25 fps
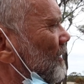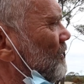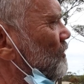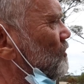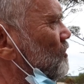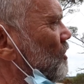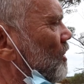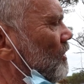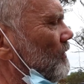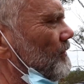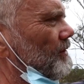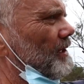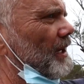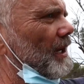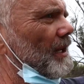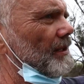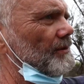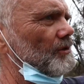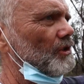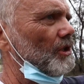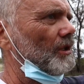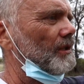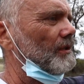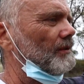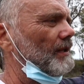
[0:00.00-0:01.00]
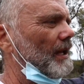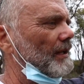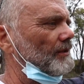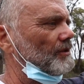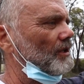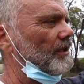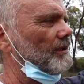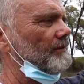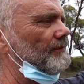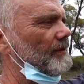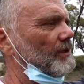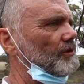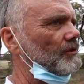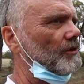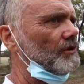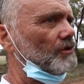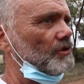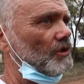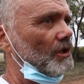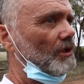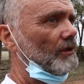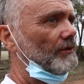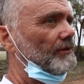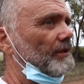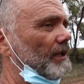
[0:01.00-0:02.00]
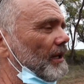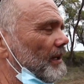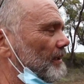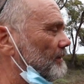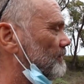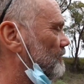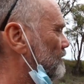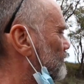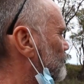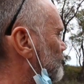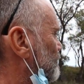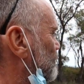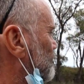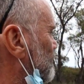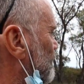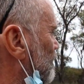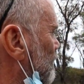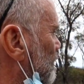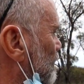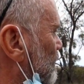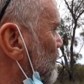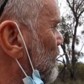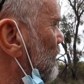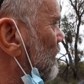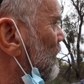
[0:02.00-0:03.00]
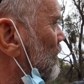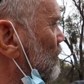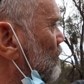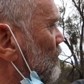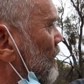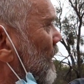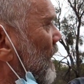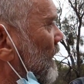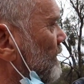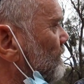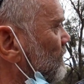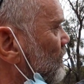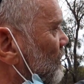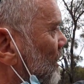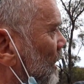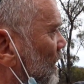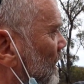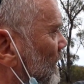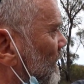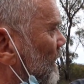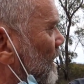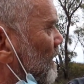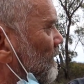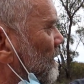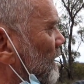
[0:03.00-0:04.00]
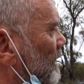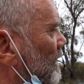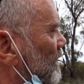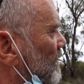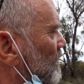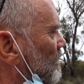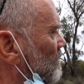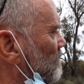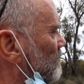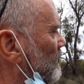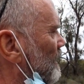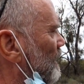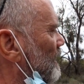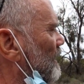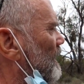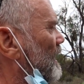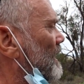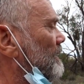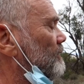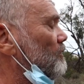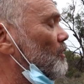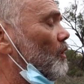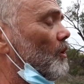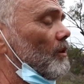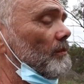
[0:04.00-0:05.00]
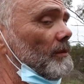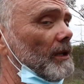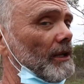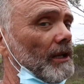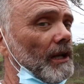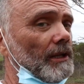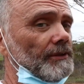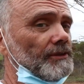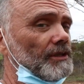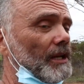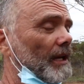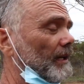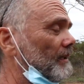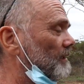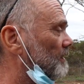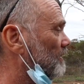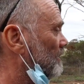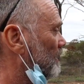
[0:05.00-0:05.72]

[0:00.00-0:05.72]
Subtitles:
John Donne, you can actually visit John Donne's gravesite up here, and normally I'd take